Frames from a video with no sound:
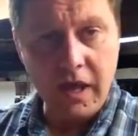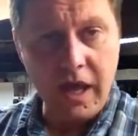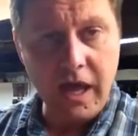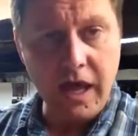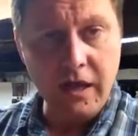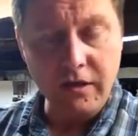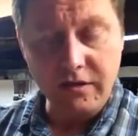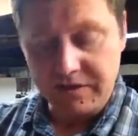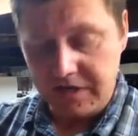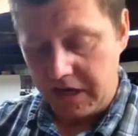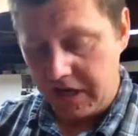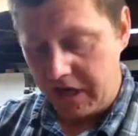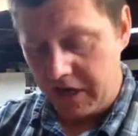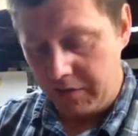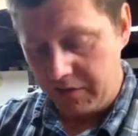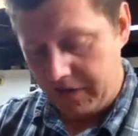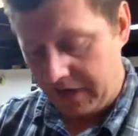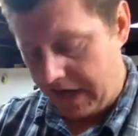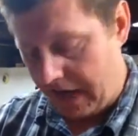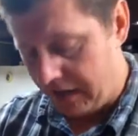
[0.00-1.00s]
And it looks like
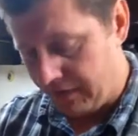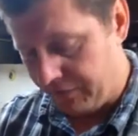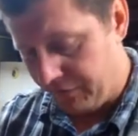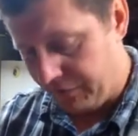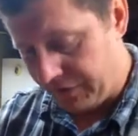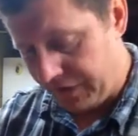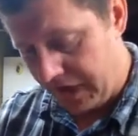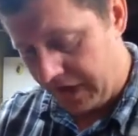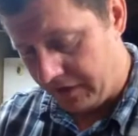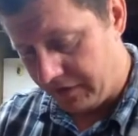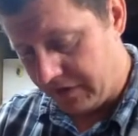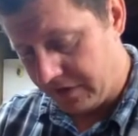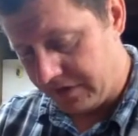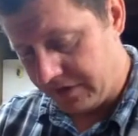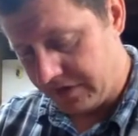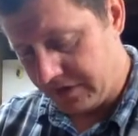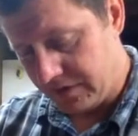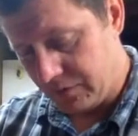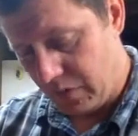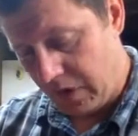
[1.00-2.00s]
here with the California ale
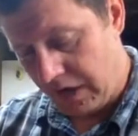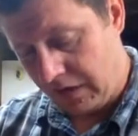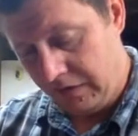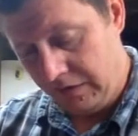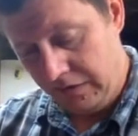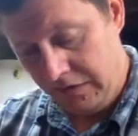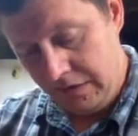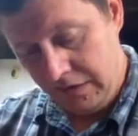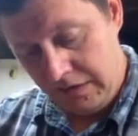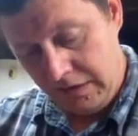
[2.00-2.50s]
yeast as well.